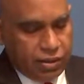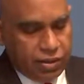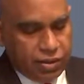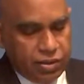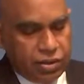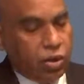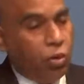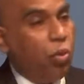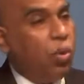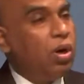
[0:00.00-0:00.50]

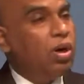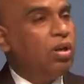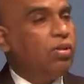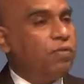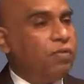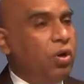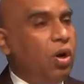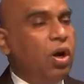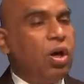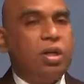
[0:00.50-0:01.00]
the Word
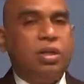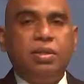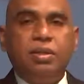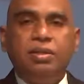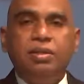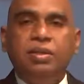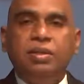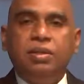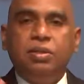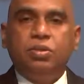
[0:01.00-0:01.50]
of God,
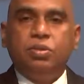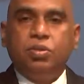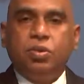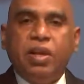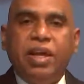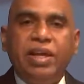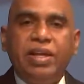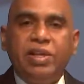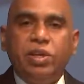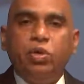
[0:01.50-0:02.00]

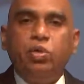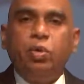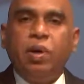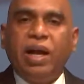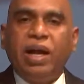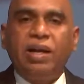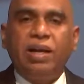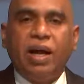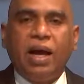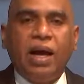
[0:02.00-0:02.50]
today you
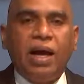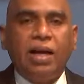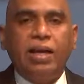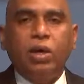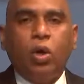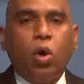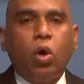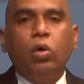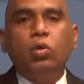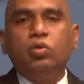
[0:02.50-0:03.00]
and I
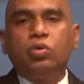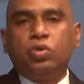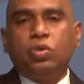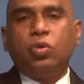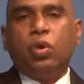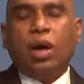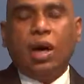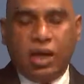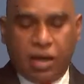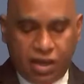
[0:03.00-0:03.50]

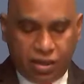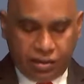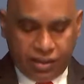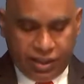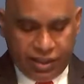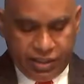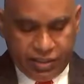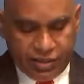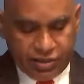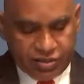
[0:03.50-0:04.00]
also are
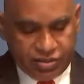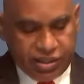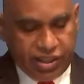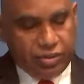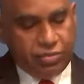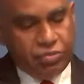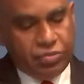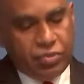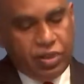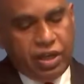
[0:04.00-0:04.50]
in the
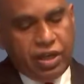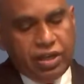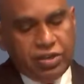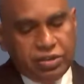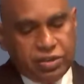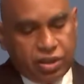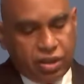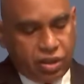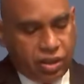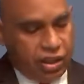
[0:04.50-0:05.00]
same
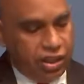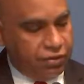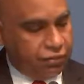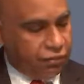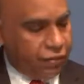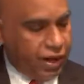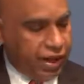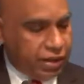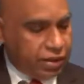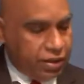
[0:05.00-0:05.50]
danger. In
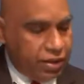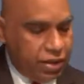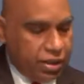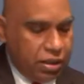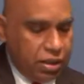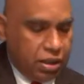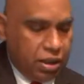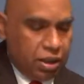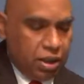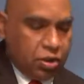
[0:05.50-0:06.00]
fact,
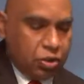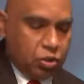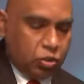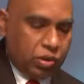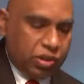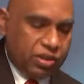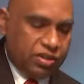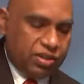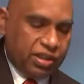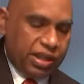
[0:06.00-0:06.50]

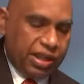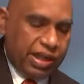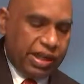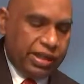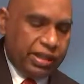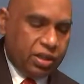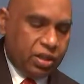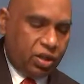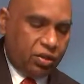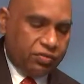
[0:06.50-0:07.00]
towards the
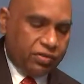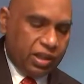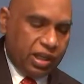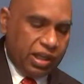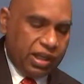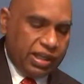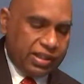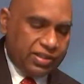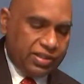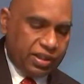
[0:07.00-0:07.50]
end of the
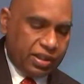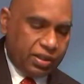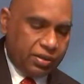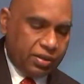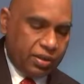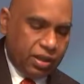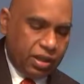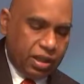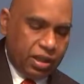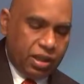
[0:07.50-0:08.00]
lesson,
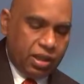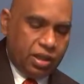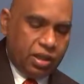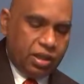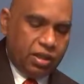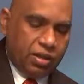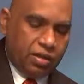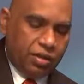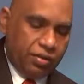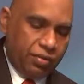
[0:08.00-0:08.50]

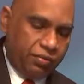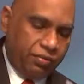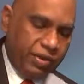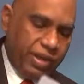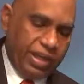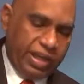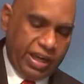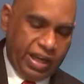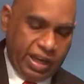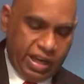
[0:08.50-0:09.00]

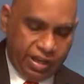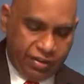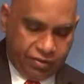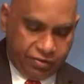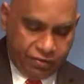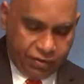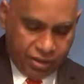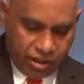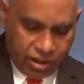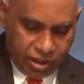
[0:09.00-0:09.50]
we have
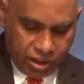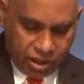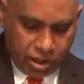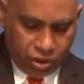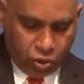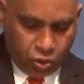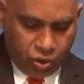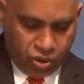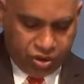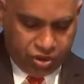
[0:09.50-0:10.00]
a
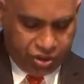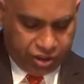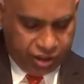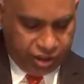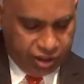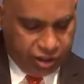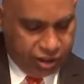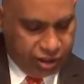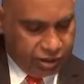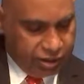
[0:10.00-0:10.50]
question
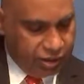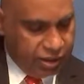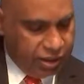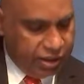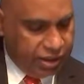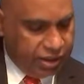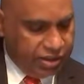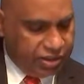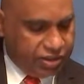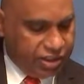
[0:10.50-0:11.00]
here.
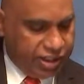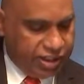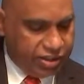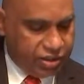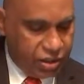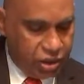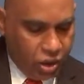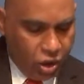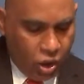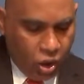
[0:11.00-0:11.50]
It
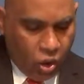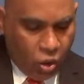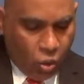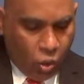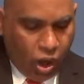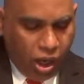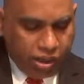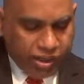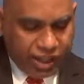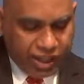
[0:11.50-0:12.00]
says,
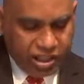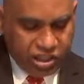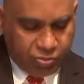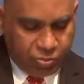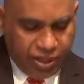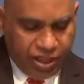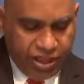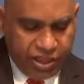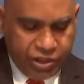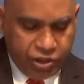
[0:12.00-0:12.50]
what has
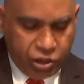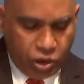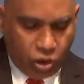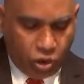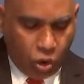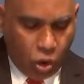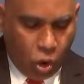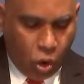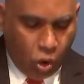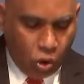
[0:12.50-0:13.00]
been
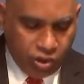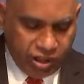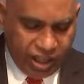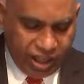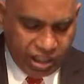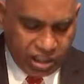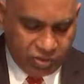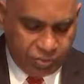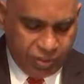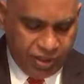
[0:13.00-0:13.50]
your own
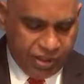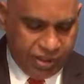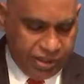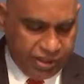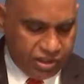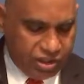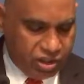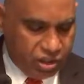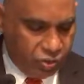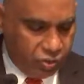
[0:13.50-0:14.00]

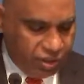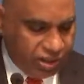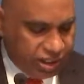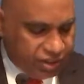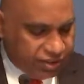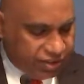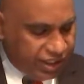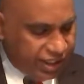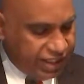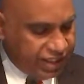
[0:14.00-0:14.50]
experience with the
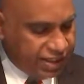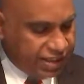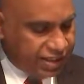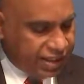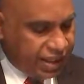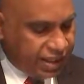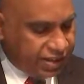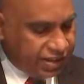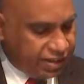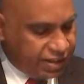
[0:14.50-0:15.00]
things
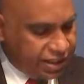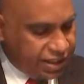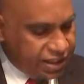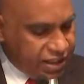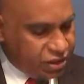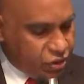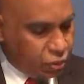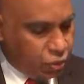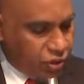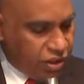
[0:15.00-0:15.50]
that
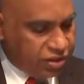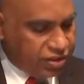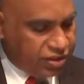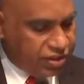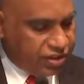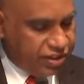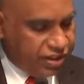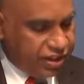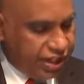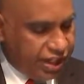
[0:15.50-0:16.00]
these
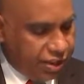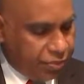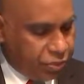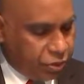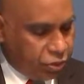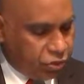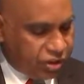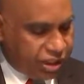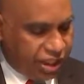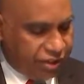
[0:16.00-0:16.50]
verses in
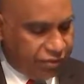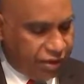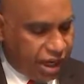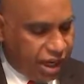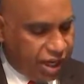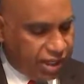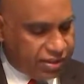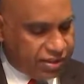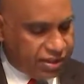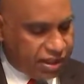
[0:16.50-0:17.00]
Hebrews
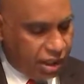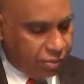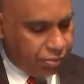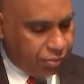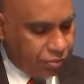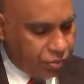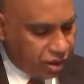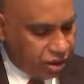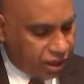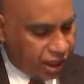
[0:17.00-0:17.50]

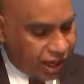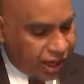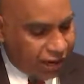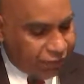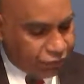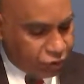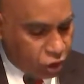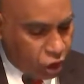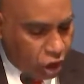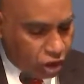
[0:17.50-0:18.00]

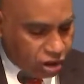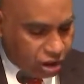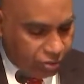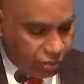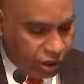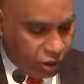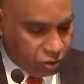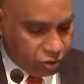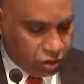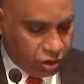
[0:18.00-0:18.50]
have talked
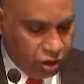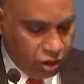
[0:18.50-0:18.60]
about?